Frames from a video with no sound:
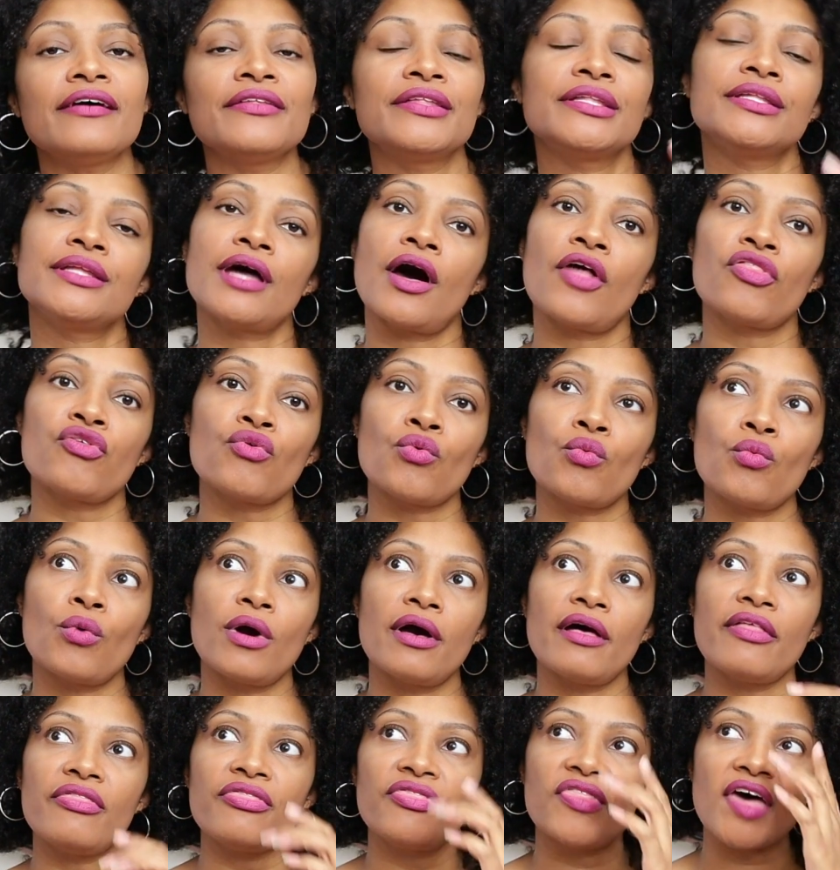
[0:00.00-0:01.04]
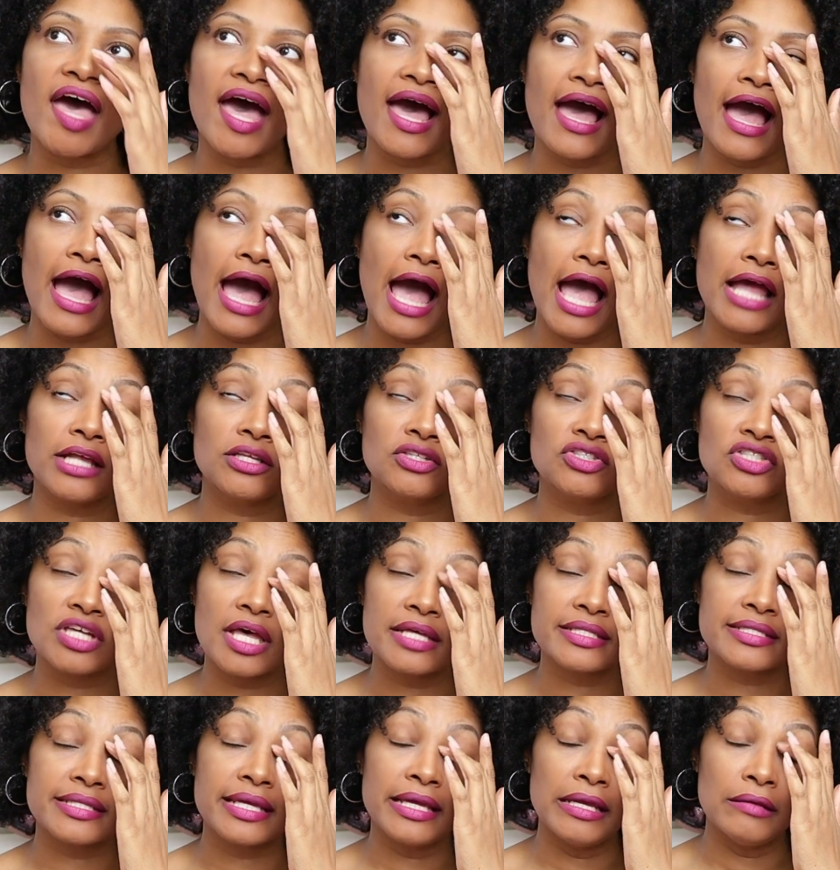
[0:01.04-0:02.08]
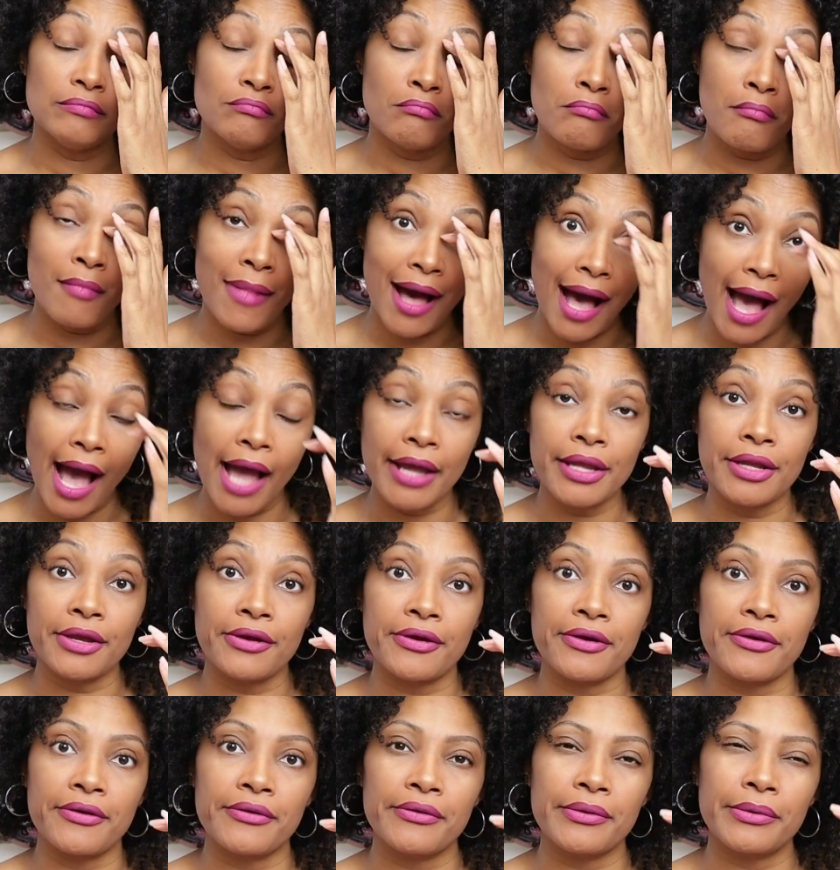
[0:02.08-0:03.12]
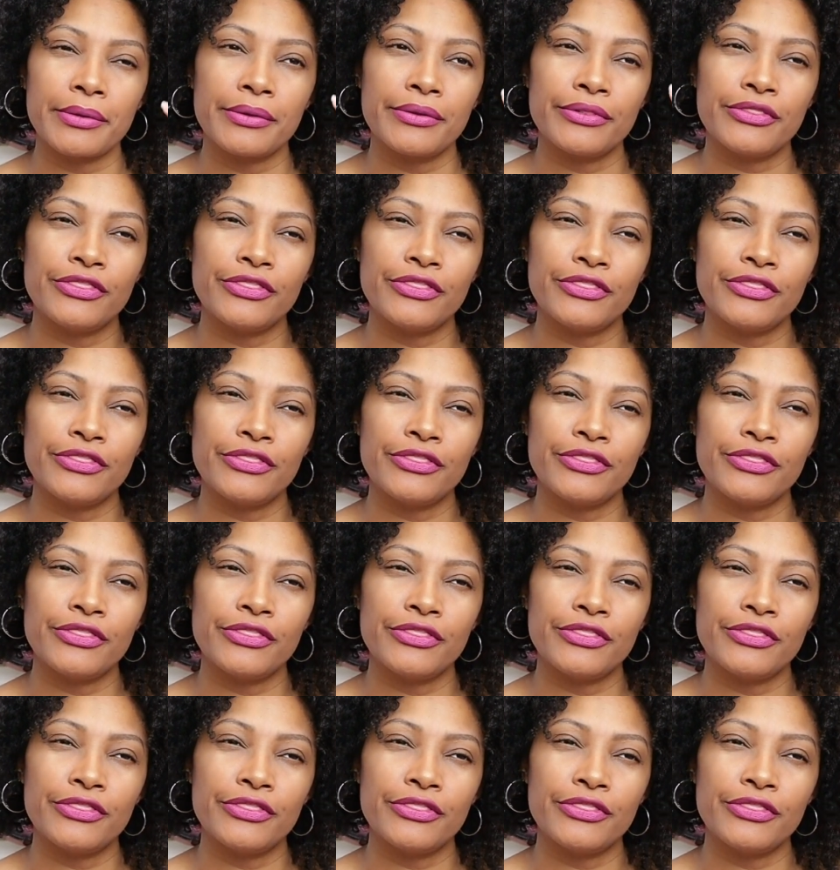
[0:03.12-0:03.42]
another one that I just admire.